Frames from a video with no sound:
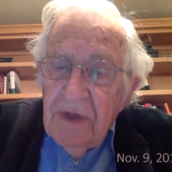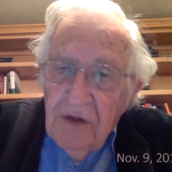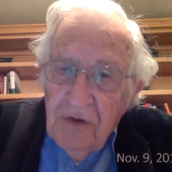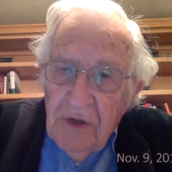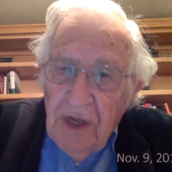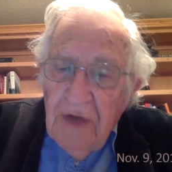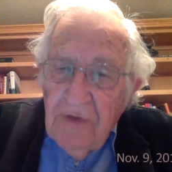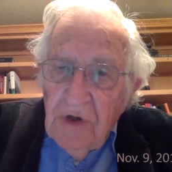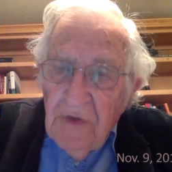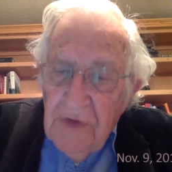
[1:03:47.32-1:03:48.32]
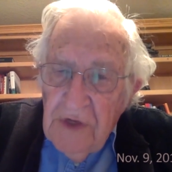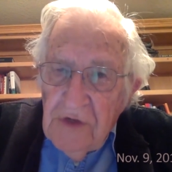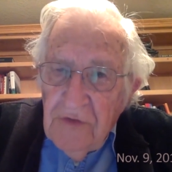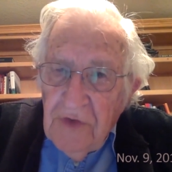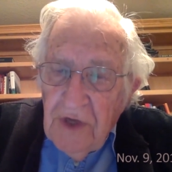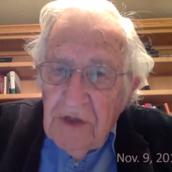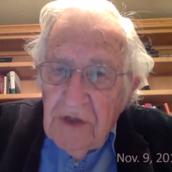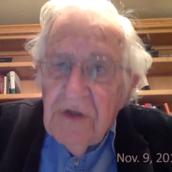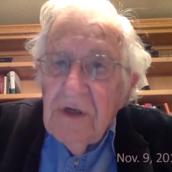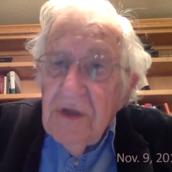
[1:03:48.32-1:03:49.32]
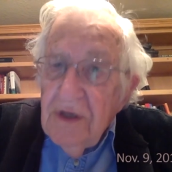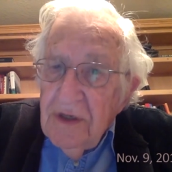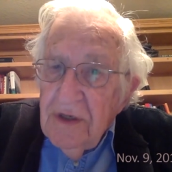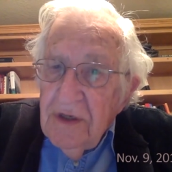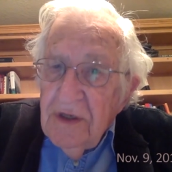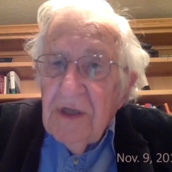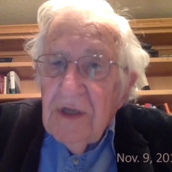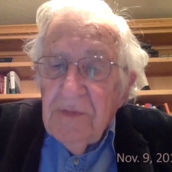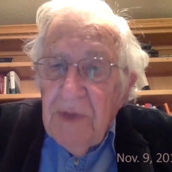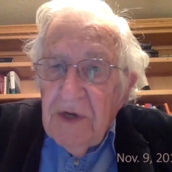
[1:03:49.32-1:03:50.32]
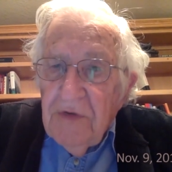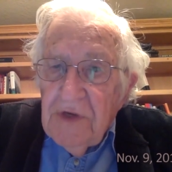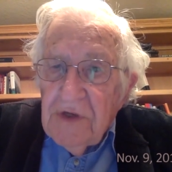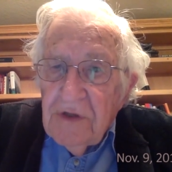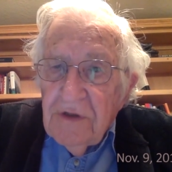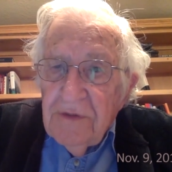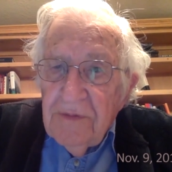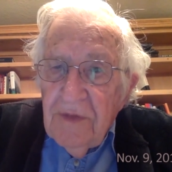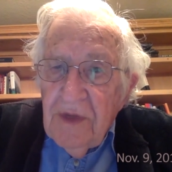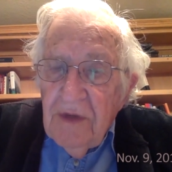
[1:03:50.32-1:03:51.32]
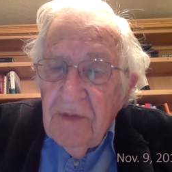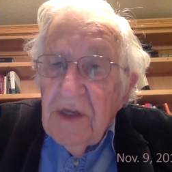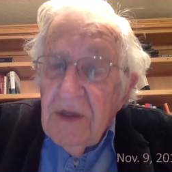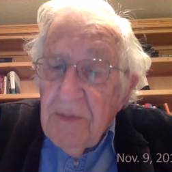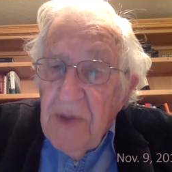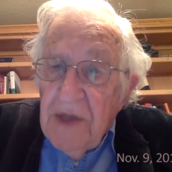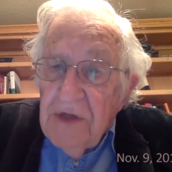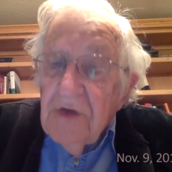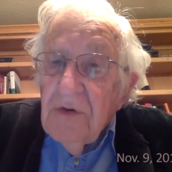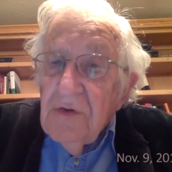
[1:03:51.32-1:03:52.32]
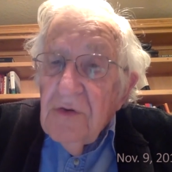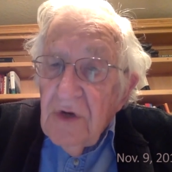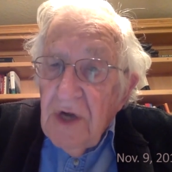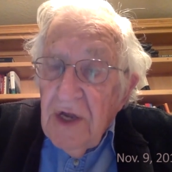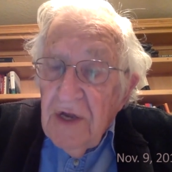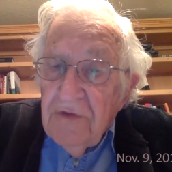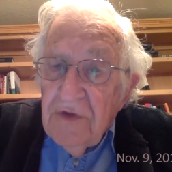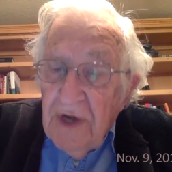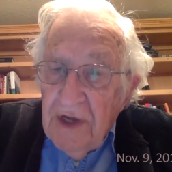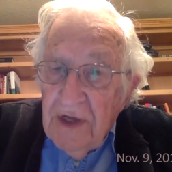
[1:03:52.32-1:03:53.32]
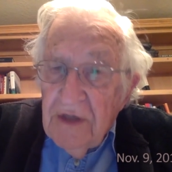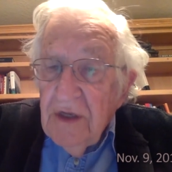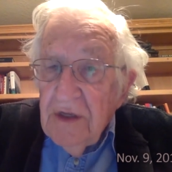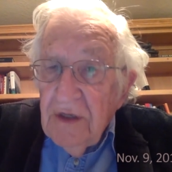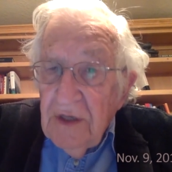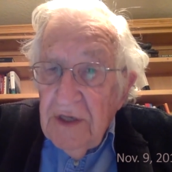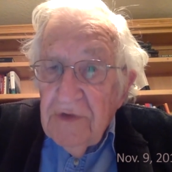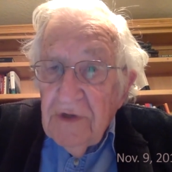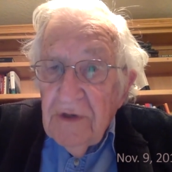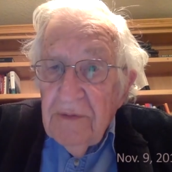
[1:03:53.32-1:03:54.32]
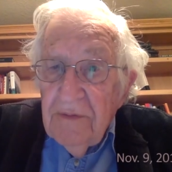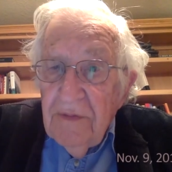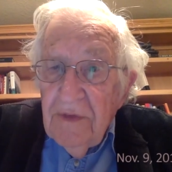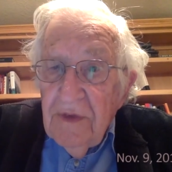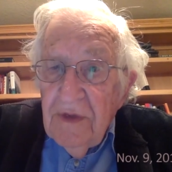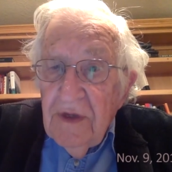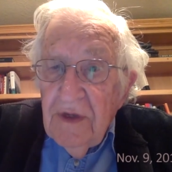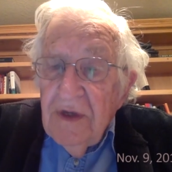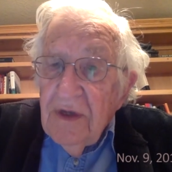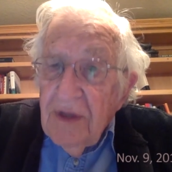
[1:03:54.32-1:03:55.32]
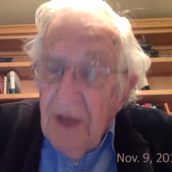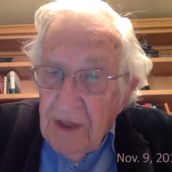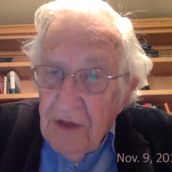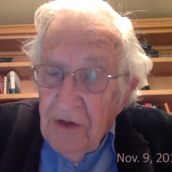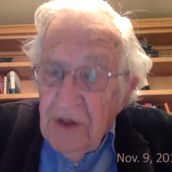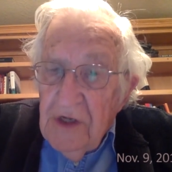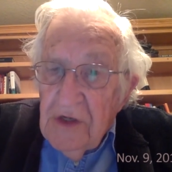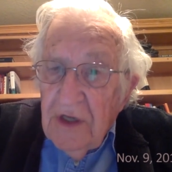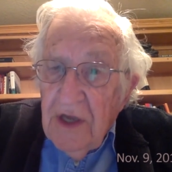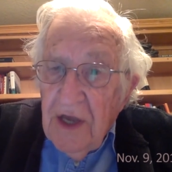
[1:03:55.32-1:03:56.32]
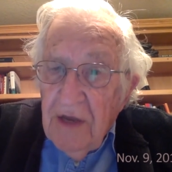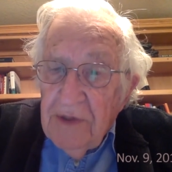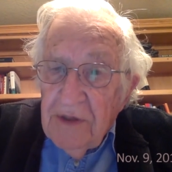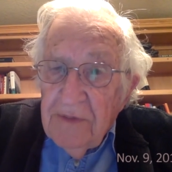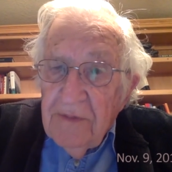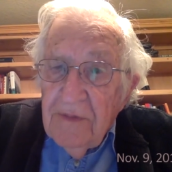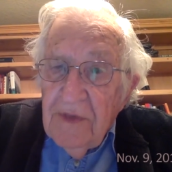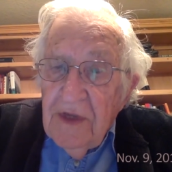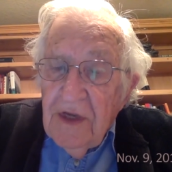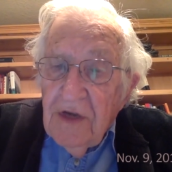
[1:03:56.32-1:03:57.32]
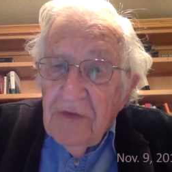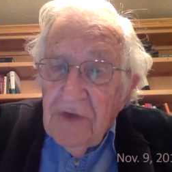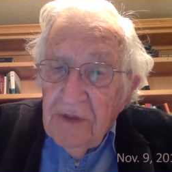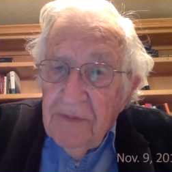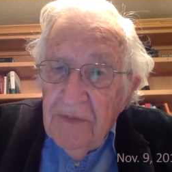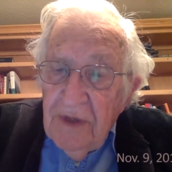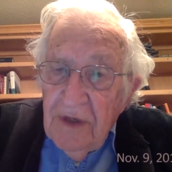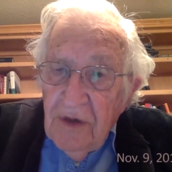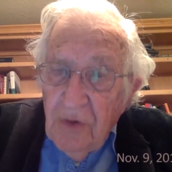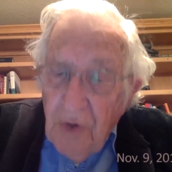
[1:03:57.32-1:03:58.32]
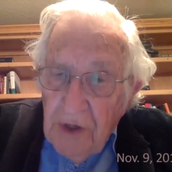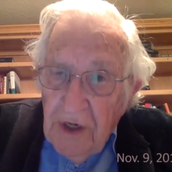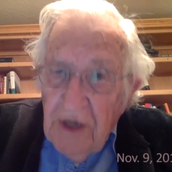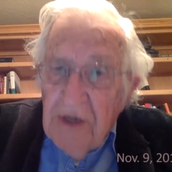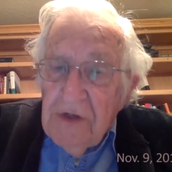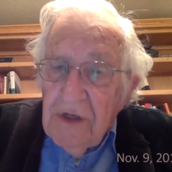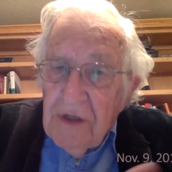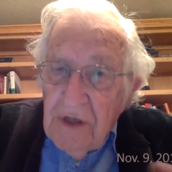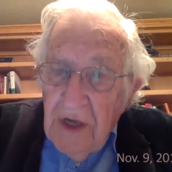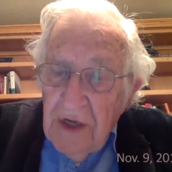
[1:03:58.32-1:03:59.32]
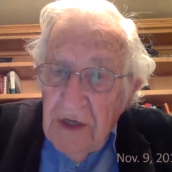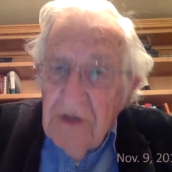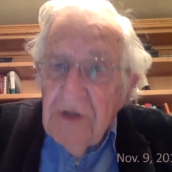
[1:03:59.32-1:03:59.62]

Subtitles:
have all of these effects, that's beneficial, but it depends who's going to have their hand on the lever. That could easily happen if an organized, engaged,